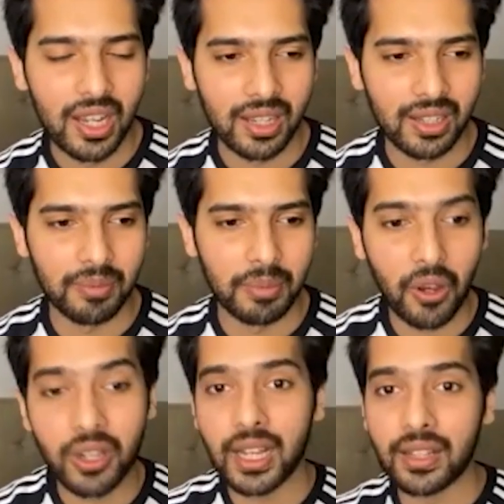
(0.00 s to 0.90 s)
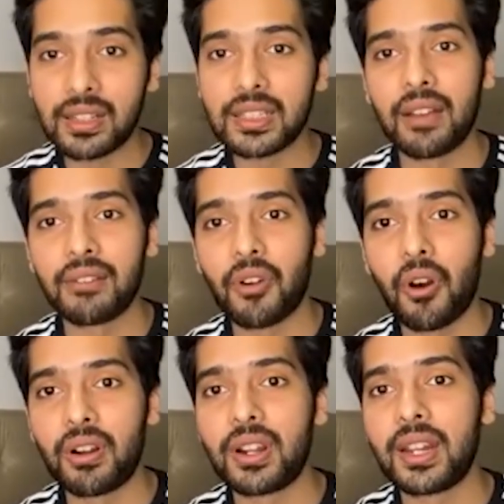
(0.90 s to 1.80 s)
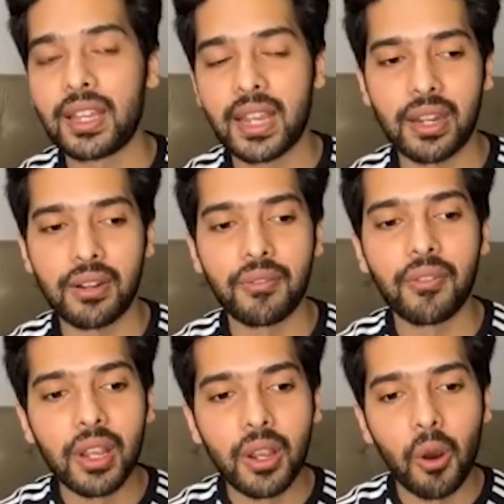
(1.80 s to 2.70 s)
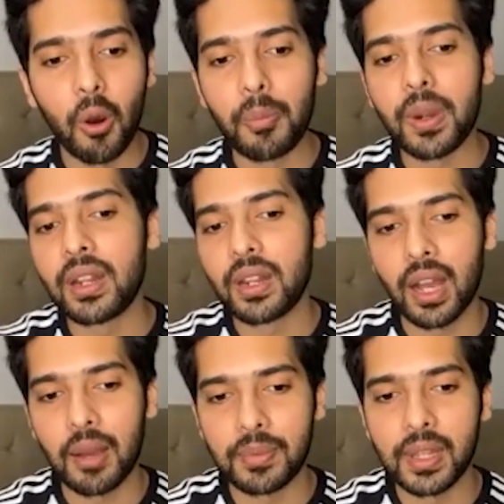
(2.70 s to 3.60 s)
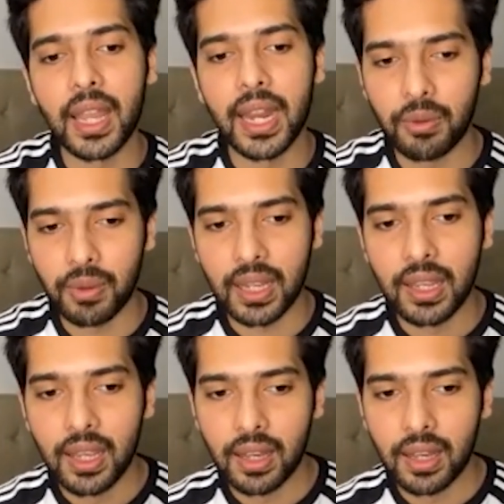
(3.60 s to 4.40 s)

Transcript: uh, because others have already kind of opened up the gateway.